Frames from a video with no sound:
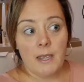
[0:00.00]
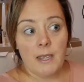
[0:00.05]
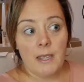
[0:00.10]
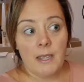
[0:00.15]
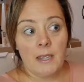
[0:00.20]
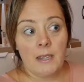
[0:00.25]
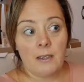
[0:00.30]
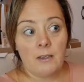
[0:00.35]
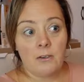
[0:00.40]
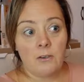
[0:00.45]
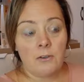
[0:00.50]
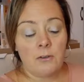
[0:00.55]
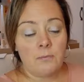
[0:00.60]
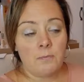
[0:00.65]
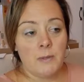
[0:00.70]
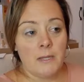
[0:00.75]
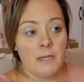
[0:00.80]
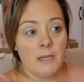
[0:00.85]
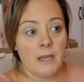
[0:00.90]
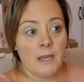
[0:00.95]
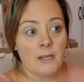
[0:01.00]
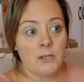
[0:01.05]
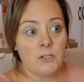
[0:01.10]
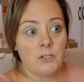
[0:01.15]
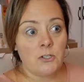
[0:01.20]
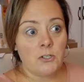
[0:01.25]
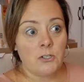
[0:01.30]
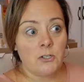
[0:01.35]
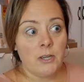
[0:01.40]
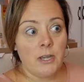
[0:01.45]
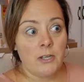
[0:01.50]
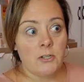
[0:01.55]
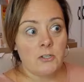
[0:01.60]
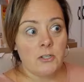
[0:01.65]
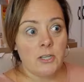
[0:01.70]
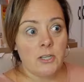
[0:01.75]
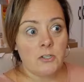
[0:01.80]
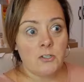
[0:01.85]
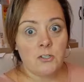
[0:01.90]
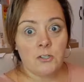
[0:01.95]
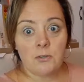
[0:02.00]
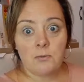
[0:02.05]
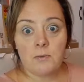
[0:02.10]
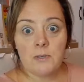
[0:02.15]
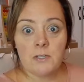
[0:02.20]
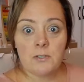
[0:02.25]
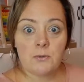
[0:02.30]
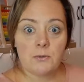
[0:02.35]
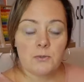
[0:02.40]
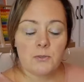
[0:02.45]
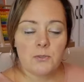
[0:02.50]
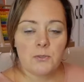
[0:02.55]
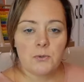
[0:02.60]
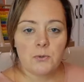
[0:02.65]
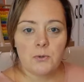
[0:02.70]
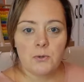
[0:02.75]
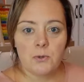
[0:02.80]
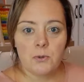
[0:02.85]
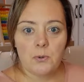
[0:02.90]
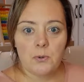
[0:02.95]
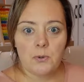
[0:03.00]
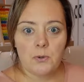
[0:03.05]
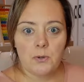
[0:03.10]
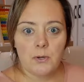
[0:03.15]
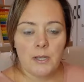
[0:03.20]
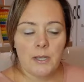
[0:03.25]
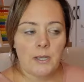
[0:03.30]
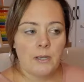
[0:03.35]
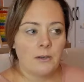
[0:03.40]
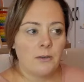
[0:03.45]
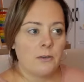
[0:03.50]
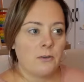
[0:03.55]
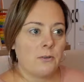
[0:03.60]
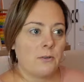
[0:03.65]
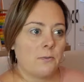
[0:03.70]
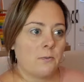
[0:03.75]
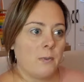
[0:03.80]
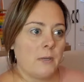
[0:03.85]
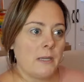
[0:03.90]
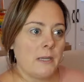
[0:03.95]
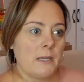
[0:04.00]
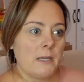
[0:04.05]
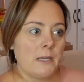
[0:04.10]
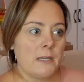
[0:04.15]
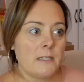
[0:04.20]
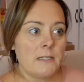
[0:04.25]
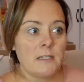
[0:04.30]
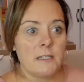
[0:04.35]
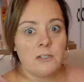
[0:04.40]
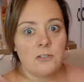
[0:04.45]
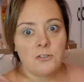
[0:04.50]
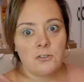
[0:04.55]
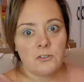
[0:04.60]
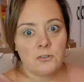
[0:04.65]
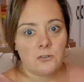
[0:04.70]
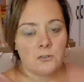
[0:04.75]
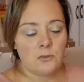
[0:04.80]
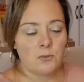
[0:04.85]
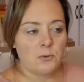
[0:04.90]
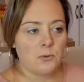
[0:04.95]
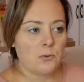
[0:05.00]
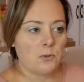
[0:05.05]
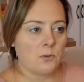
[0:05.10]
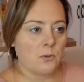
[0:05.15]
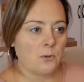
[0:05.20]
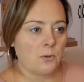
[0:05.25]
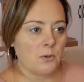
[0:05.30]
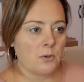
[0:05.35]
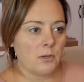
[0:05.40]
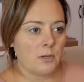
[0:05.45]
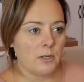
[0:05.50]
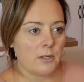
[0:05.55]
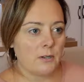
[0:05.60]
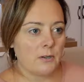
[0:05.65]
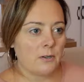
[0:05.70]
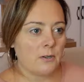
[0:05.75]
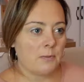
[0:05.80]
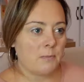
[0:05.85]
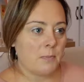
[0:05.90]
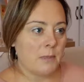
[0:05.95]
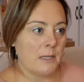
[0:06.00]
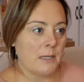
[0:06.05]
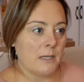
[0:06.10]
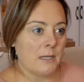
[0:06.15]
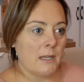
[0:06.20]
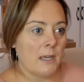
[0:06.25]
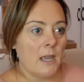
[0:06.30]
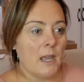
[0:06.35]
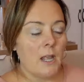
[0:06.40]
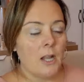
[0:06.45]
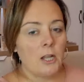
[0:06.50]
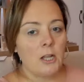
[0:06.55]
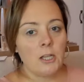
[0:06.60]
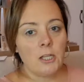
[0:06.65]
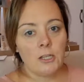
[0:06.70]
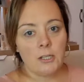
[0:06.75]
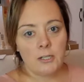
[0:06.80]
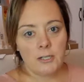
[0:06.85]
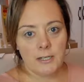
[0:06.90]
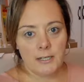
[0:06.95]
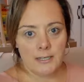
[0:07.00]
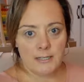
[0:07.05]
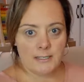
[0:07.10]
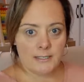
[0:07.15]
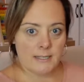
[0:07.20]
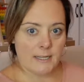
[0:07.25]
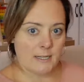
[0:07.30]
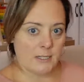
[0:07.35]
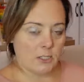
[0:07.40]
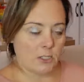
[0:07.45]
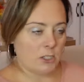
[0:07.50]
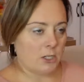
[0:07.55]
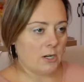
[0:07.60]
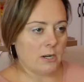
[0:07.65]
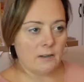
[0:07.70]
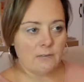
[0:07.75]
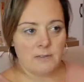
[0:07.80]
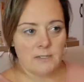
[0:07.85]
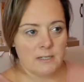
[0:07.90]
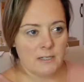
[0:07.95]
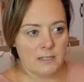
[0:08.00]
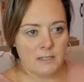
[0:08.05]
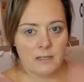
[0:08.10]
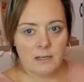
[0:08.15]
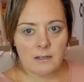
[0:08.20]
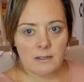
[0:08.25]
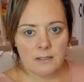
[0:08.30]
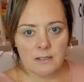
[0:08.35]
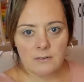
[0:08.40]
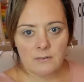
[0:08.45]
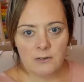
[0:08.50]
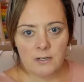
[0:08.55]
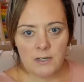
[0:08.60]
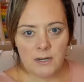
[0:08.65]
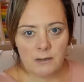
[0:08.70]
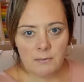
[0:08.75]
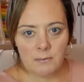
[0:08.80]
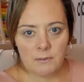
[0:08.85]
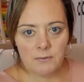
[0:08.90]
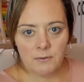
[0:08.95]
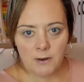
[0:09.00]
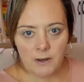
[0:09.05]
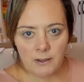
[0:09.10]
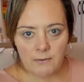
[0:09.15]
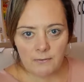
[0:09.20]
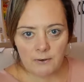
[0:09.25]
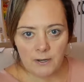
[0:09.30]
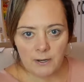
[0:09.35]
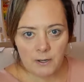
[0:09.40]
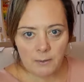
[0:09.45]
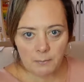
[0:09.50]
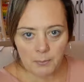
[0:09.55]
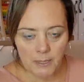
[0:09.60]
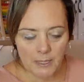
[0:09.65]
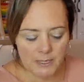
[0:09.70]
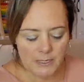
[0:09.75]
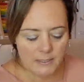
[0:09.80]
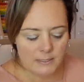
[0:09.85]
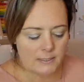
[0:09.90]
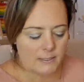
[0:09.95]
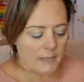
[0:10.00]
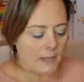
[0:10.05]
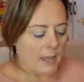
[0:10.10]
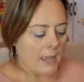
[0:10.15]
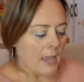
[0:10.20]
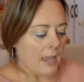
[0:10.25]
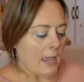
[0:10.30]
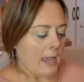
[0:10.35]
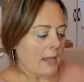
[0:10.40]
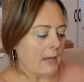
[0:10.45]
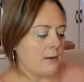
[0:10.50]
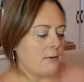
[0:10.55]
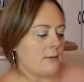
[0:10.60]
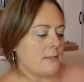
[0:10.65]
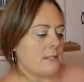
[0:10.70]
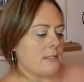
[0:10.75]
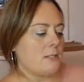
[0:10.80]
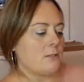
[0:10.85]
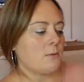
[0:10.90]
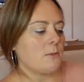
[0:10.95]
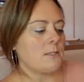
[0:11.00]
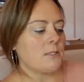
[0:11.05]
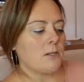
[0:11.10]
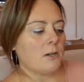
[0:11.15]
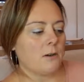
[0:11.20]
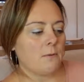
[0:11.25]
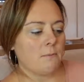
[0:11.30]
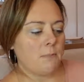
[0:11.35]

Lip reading: It could be under educational resource store, or it could be teacher store, or it could be learning center. I've seen different names for every place. Anyways, these ones are